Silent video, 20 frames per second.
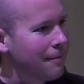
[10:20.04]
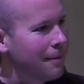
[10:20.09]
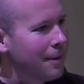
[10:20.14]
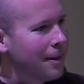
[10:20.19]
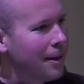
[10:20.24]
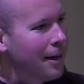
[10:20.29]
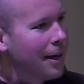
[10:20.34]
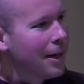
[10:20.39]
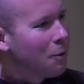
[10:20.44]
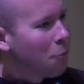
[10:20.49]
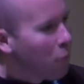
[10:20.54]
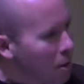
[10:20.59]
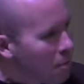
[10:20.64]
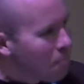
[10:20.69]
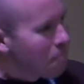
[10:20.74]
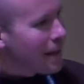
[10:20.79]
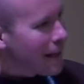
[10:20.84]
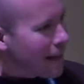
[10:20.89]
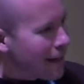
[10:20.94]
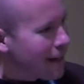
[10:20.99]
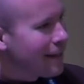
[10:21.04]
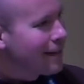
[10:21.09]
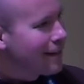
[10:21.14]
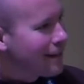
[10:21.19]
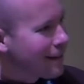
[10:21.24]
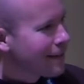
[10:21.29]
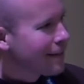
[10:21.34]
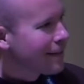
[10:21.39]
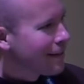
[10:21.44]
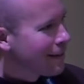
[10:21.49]
And it would be
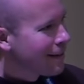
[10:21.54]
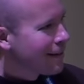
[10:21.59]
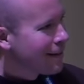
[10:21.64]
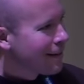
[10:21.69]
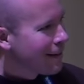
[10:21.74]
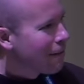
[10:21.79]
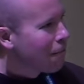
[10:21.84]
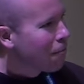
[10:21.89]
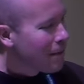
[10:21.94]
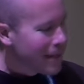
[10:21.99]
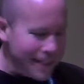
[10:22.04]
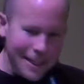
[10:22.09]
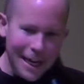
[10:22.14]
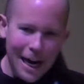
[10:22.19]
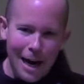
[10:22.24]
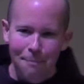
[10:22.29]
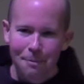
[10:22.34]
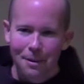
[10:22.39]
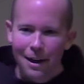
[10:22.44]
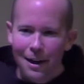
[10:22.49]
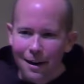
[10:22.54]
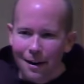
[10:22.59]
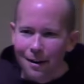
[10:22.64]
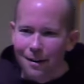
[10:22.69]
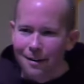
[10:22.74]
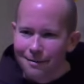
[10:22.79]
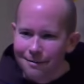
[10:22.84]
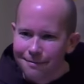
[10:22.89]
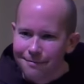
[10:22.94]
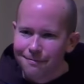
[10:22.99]
if we stopped there,
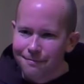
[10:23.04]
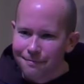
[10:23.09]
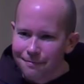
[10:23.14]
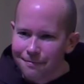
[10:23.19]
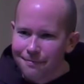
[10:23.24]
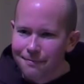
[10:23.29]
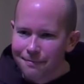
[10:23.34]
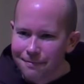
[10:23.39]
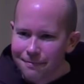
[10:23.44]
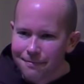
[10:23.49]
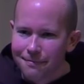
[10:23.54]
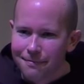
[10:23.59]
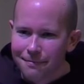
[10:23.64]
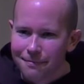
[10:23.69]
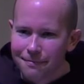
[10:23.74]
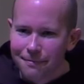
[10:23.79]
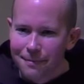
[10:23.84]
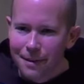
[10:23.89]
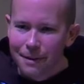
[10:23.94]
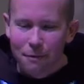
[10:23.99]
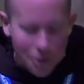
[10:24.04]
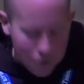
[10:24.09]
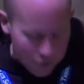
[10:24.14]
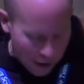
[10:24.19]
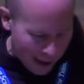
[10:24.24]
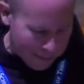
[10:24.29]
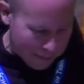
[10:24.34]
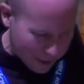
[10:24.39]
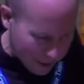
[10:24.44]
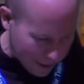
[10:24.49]
if we
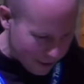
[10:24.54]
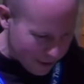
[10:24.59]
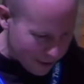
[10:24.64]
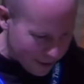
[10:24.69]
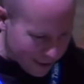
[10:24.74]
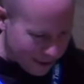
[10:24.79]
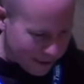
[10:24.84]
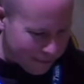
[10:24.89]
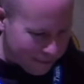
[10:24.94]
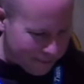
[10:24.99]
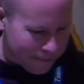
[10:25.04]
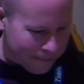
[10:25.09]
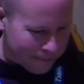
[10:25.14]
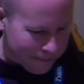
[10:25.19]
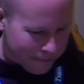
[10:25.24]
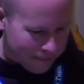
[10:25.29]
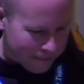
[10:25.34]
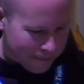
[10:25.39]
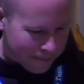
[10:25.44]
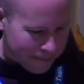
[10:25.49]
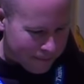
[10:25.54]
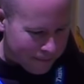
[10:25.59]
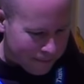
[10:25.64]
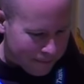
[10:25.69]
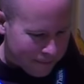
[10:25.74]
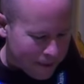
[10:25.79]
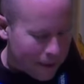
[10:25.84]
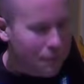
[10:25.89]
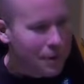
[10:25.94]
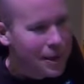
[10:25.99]
dropped the curtain,
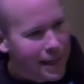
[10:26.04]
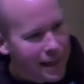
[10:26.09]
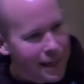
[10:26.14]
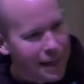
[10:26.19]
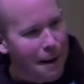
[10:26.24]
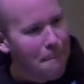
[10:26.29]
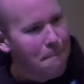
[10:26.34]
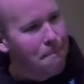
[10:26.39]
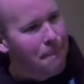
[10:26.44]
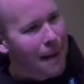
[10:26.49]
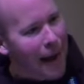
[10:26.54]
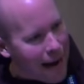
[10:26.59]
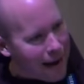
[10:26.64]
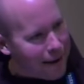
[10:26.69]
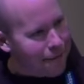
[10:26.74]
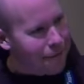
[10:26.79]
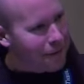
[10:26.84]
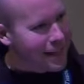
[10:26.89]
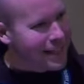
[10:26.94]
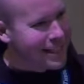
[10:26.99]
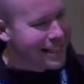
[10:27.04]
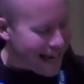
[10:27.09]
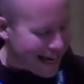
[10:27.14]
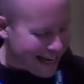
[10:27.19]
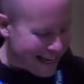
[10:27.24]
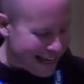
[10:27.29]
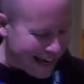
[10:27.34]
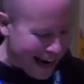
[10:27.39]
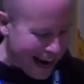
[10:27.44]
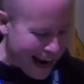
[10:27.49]
if we didn't come back for the
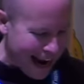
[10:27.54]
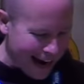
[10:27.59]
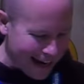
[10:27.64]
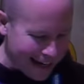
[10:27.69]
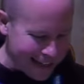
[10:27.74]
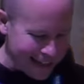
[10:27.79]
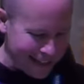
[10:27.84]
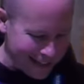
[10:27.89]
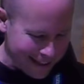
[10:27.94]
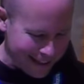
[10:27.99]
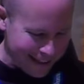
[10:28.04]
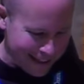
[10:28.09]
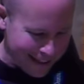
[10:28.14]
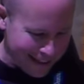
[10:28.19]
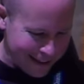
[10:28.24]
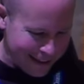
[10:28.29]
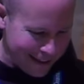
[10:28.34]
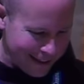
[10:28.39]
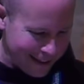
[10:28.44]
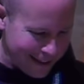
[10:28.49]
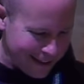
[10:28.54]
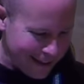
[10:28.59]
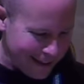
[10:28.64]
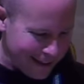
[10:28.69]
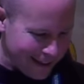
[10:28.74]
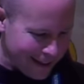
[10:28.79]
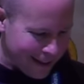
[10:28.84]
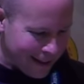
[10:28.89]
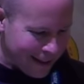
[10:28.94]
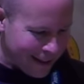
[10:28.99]
second act.
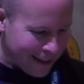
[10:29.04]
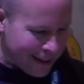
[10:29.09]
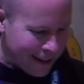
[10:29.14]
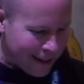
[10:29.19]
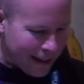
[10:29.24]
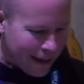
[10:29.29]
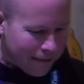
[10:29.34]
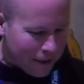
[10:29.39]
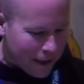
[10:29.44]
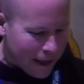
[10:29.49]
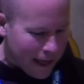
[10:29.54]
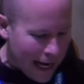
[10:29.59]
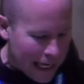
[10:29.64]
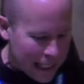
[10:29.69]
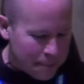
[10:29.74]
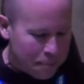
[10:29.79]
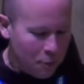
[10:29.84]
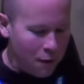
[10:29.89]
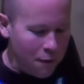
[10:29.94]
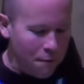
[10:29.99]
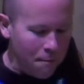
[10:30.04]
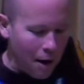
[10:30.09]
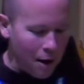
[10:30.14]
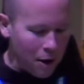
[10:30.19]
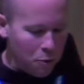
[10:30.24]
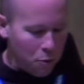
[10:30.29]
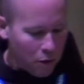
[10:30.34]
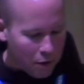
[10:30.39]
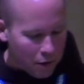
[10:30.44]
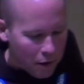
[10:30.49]
If the Gospel of Mark
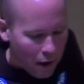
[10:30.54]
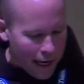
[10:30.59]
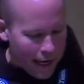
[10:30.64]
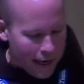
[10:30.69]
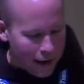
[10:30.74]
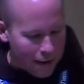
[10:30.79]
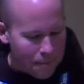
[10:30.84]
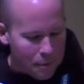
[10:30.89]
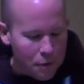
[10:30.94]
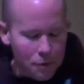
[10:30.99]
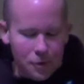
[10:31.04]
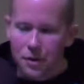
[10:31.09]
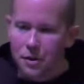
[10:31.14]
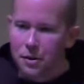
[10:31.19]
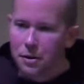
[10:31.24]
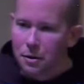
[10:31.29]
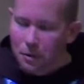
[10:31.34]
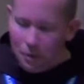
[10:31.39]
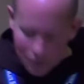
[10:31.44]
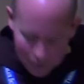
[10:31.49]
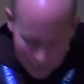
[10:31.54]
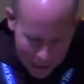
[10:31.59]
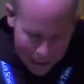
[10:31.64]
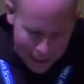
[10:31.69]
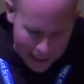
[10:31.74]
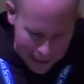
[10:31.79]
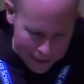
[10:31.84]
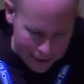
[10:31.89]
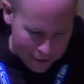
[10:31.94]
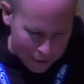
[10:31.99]
were like a musical, like
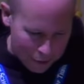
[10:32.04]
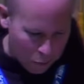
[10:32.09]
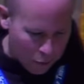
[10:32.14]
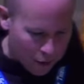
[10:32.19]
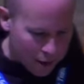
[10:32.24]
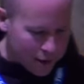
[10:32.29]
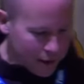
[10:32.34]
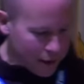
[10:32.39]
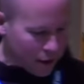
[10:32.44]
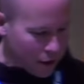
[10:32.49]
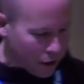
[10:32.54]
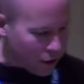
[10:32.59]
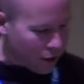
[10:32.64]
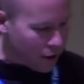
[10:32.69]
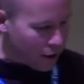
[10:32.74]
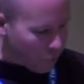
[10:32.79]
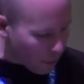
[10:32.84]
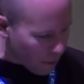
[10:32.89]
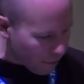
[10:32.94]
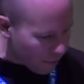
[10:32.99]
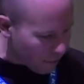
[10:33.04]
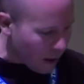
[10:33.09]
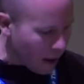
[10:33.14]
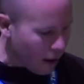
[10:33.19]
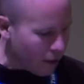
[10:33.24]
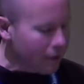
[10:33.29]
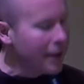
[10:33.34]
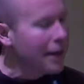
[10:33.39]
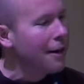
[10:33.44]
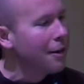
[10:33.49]
Into the Woods, the curtain would fall
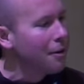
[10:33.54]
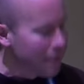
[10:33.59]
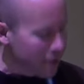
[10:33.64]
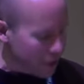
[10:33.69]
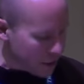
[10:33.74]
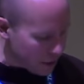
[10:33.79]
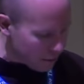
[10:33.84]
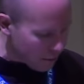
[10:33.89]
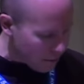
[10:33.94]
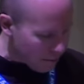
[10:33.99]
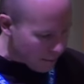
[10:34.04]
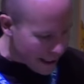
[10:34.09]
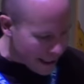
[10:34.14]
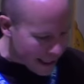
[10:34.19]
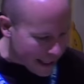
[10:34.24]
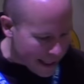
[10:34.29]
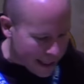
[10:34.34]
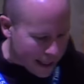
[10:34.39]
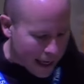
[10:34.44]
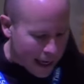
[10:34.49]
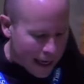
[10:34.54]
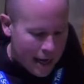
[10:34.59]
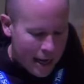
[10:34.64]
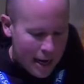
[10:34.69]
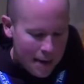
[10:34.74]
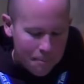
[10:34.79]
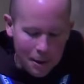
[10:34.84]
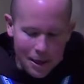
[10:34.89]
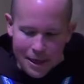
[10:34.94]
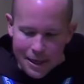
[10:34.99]
and intermission would begin.
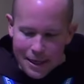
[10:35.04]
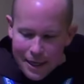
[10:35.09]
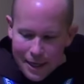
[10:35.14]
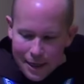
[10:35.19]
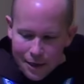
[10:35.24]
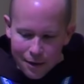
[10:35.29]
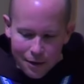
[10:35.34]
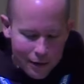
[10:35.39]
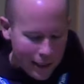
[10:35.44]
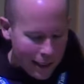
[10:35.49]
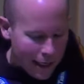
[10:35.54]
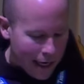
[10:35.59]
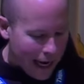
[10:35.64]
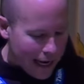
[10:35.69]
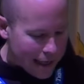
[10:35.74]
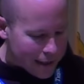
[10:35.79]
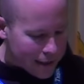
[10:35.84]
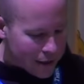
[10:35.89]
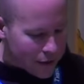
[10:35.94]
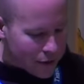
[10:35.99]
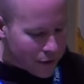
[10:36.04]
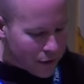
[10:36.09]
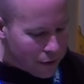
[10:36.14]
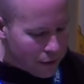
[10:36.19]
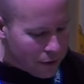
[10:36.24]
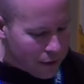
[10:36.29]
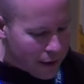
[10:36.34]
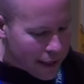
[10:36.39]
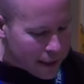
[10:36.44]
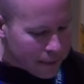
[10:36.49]
But nearly as
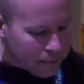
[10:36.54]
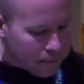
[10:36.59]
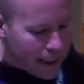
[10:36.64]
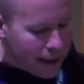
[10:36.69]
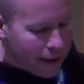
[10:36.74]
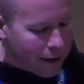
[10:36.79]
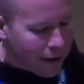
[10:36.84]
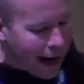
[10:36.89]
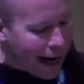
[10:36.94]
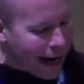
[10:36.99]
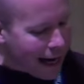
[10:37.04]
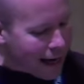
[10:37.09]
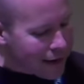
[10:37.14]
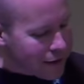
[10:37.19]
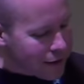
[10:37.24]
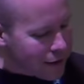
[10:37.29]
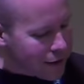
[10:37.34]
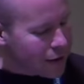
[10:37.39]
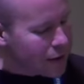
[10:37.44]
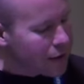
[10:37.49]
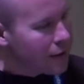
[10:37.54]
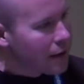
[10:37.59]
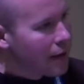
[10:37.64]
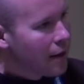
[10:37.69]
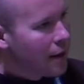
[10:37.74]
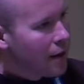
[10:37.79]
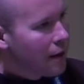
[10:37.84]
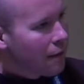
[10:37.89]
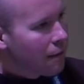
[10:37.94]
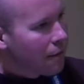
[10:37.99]
soon as Peter answers
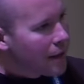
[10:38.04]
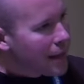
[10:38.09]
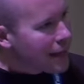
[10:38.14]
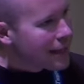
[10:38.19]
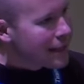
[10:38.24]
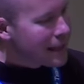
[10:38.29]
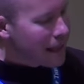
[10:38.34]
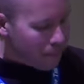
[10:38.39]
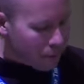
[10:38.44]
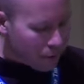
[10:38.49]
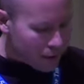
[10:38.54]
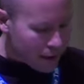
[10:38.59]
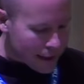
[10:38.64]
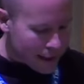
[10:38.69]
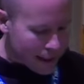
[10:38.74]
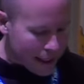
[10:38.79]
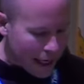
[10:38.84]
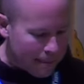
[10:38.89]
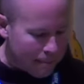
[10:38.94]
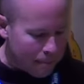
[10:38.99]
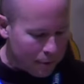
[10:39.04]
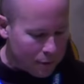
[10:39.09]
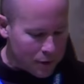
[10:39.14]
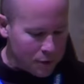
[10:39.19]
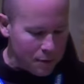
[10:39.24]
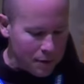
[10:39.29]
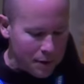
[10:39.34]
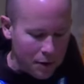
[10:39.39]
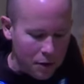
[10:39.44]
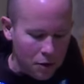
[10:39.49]
for the assembled disciples
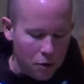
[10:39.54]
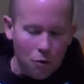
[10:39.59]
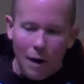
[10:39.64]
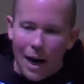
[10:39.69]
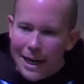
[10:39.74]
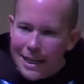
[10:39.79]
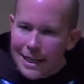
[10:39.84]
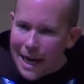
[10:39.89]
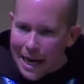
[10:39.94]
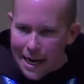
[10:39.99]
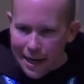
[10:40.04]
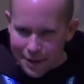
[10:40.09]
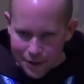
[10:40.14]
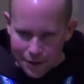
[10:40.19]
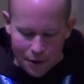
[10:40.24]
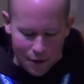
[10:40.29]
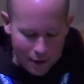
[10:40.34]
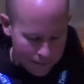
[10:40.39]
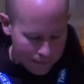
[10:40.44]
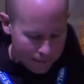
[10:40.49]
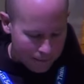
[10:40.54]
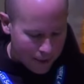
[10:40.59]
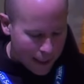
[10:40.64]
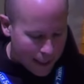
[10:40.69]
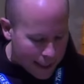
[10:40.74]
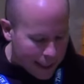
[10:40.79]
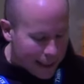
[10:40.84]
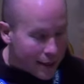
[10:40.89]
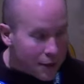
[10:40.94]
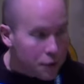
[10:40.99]
with the correct answer, and
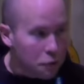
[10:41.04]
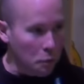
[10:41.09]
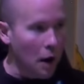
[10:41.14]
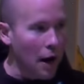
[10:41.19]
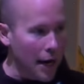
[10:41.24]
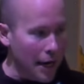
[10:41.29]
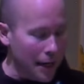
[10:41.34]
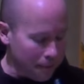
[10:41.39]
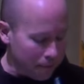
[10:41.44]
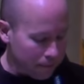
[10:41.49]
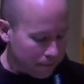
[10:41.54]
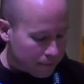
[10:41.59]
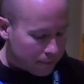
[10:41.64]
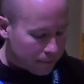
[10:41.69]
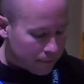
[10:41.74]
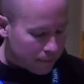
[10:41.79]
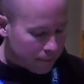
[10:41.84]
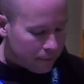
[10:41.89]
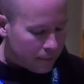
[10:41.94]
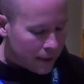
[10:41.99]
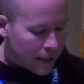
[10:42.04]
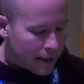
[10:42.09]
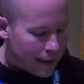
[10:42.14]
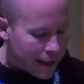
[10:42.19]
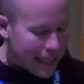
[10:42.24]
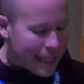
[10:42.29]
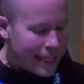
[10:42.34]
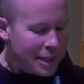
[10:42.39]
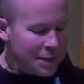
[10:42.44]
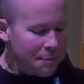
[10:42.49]
he is right,
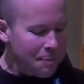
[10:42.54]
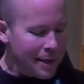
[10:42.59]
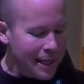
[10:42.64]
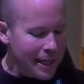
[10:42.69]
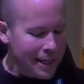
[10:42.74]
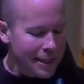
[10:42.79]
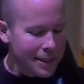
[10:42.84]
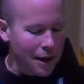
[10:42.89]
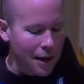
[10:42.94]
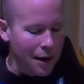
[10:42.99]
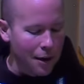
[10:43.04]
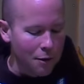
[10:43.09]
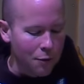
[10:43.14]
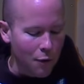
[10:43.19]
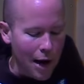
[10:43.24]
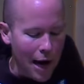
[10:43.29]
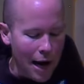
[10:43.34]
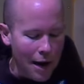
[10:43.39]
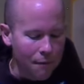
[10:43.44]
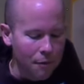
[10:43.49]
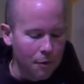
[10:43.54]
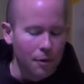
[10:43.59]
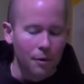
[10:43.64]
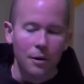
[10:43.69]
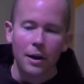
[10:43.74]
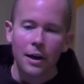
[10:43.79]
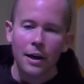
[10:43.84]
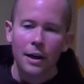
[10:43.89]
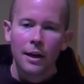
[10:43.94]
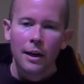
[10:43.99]
things begin to unravel
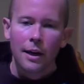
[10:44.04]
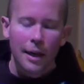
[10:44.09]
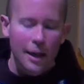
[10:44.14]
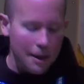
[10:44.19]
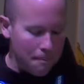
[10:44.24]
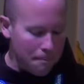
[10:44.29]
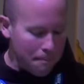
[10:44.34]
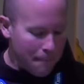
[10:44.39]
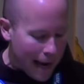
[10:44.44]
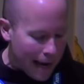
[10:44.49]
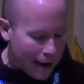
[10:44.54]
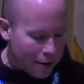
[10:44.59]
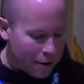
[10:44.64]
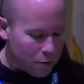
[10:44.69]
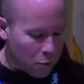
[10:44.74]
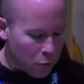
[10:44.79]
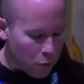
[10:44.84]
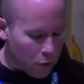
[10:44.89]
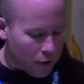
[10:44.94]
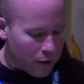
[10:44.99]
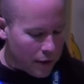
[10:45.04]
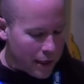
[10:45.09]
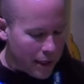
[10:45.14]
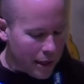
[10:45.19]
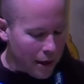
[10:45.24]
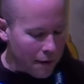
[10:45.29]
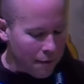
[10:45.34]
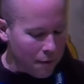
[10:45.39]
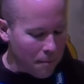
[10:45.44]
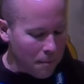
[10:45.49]
in a manner worthy
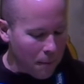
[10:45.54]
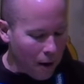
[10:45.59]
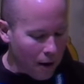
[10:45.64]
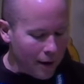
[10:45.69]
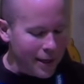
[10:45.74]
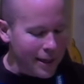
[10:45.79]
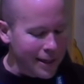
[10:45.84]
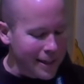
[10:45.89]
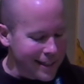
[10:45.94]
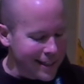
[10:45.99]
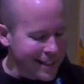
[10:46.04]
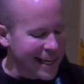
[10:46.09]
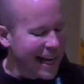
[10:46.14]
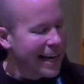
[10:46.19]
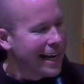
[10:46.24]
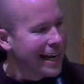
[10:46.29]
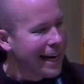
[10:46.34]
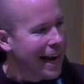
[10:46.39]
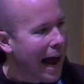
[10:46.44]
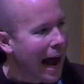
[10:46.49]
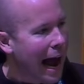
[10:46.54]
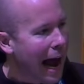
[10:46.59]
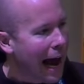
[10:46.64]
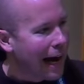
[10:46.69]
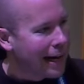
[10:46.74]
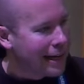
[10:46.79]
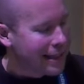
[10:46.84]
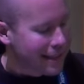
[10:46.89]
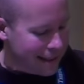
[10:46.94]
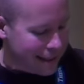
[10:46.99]
of a Markan second
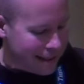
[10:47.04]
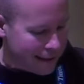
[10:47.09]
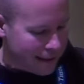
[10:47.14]
act.